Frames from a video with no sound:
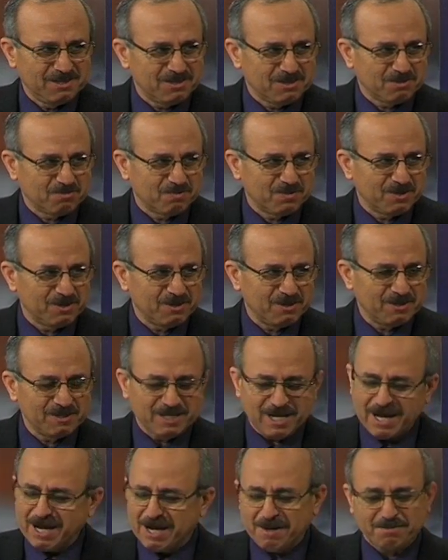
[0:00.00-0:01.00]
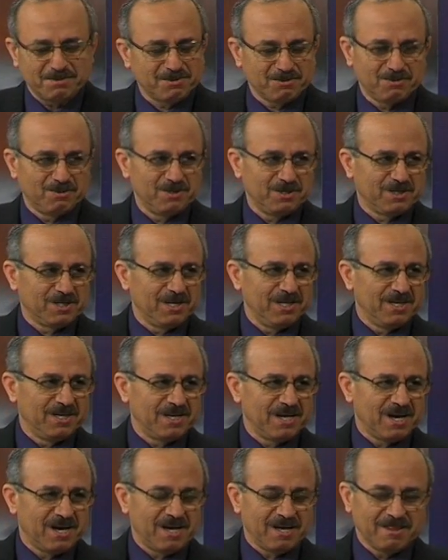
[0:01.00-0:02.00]
this world, absolutely
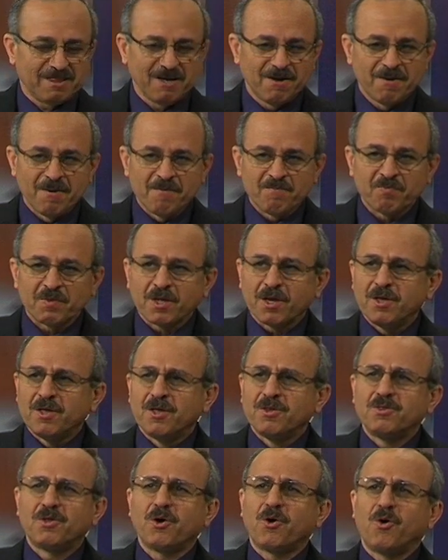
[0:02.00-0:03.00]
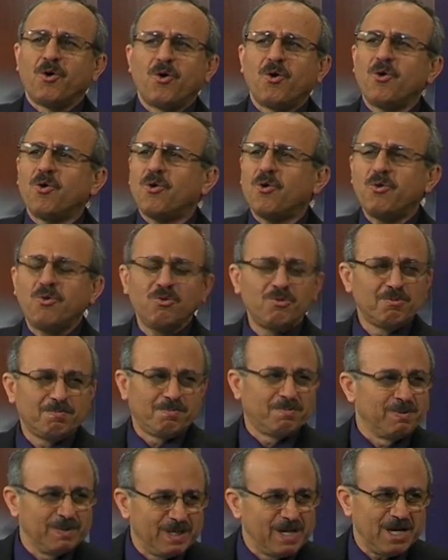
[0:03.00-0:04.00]
not. The whole
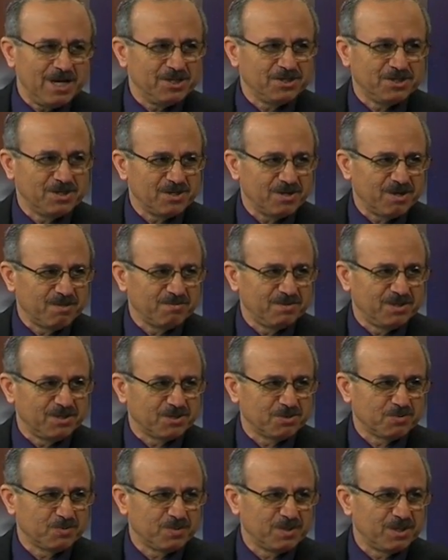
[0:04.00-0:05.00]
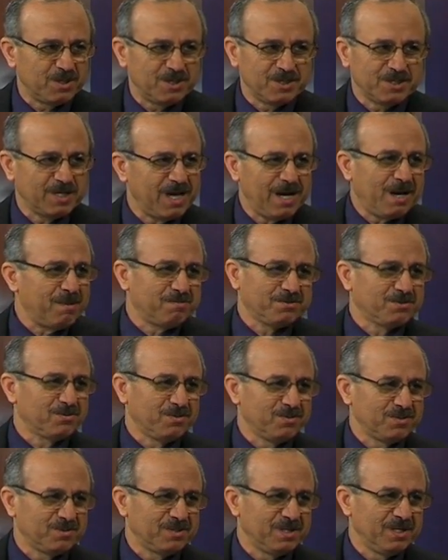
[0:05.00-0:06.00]
pleasure of this world,
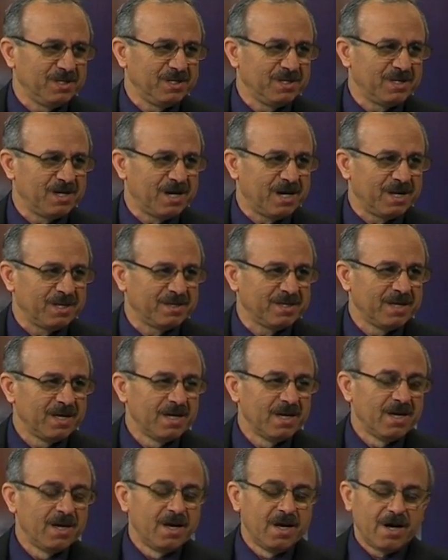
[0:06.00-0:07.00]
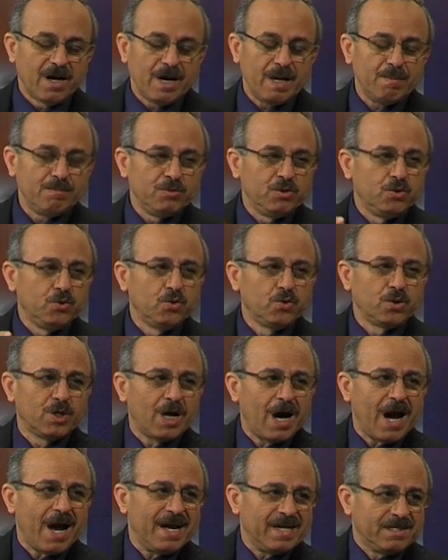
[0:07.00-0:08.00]
absolutely not. I am
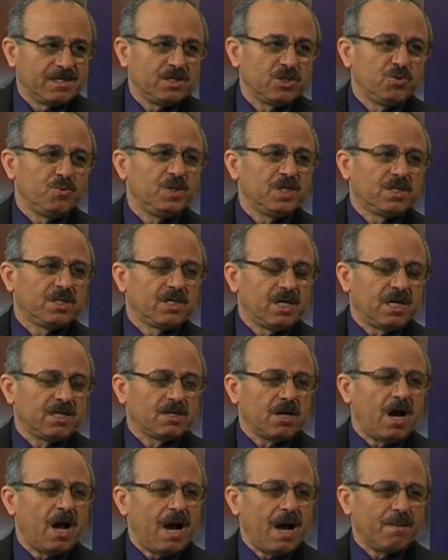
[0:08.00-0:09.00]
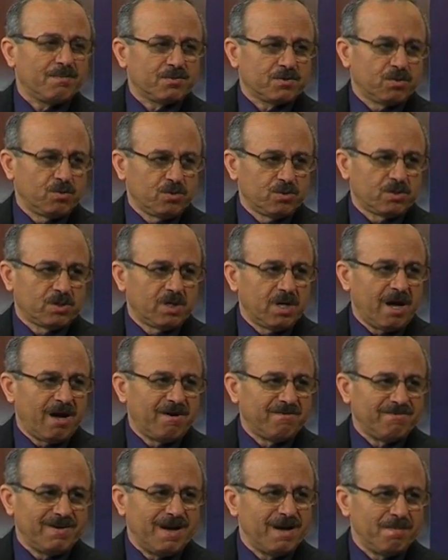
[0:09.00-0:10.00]
united with that absolute
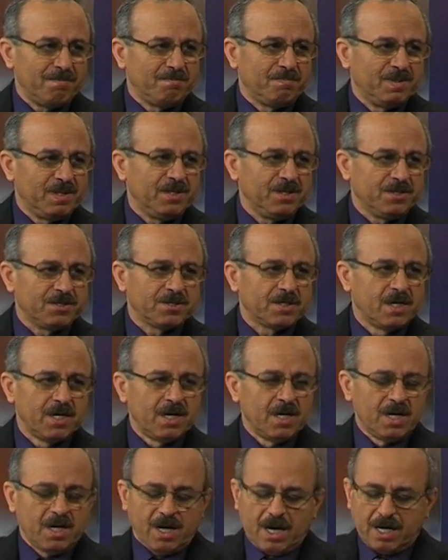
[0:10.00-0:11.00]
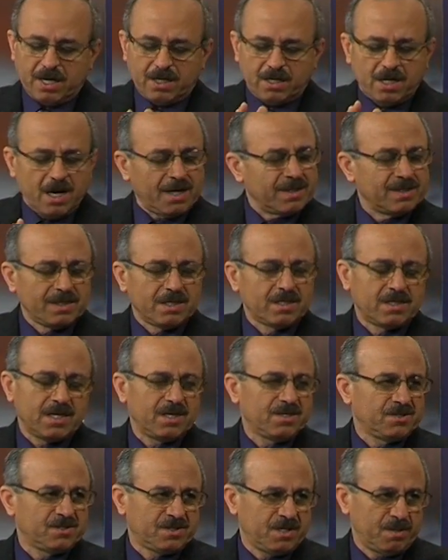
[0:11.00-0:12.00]
love and peace, and nothing
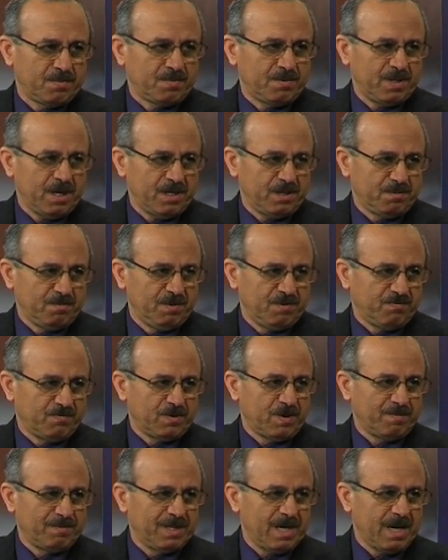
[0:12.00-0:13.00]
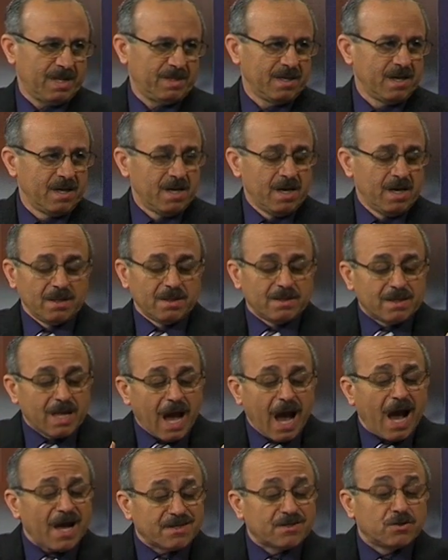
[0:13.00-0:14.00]
can separate me from that.
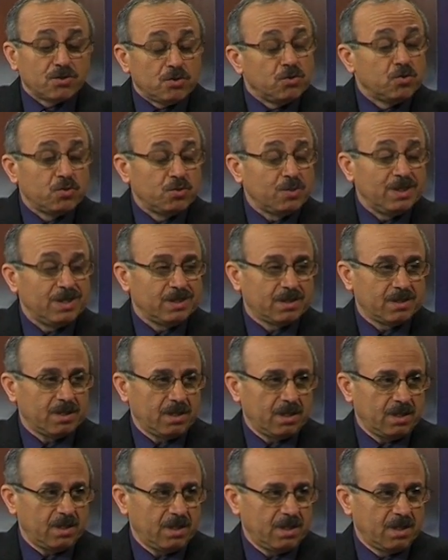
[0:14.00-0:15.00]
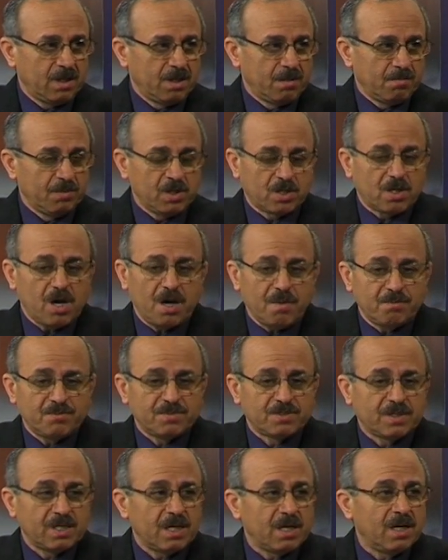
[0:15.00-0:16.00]
That unity
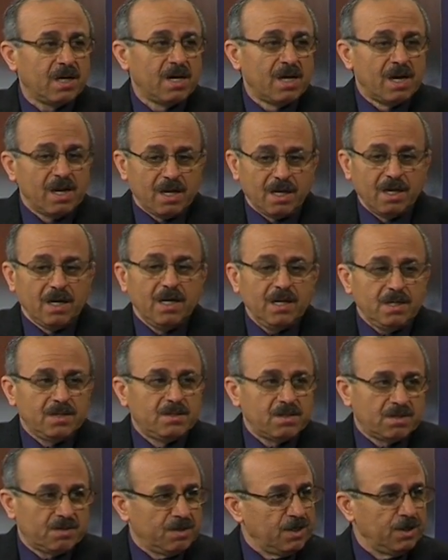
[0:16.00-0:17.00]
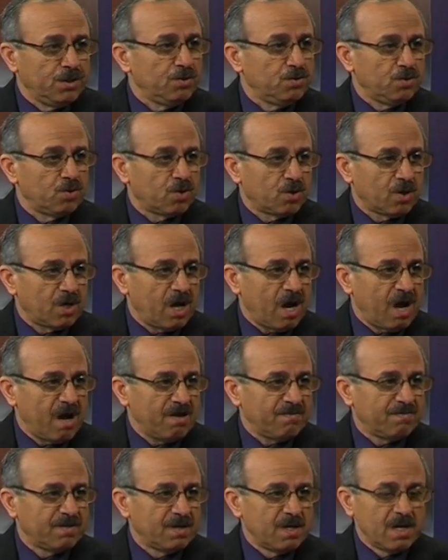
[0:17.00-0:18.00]
becomes the leader in your
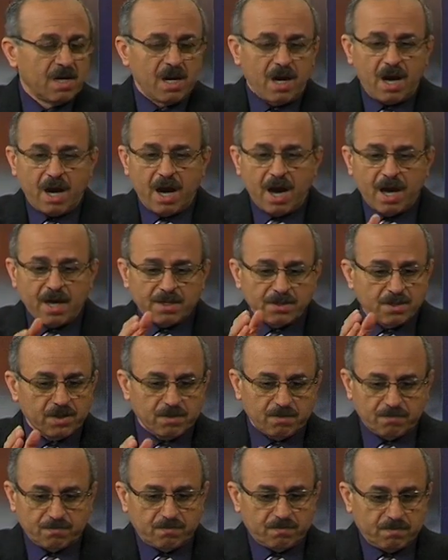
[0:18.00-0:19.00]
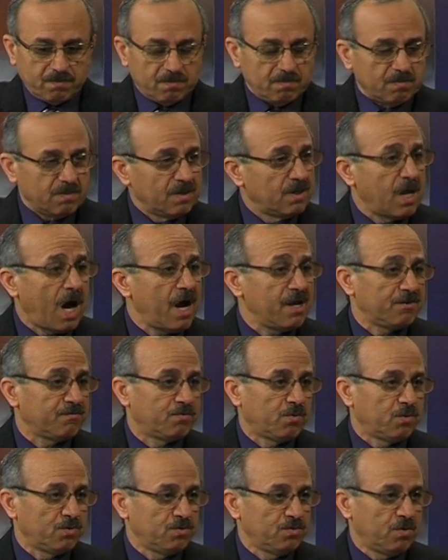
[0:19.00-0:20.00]
life and light
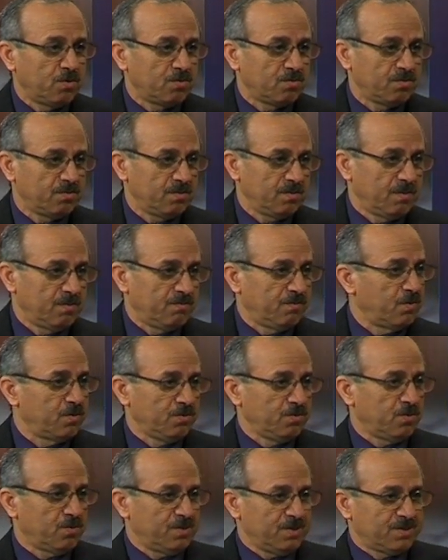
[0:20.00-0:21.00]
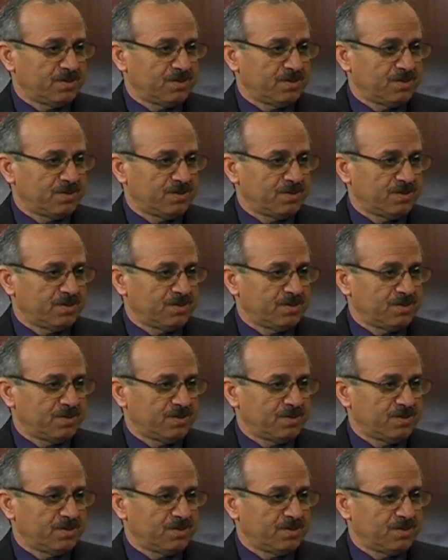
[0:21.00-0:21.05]
for your for your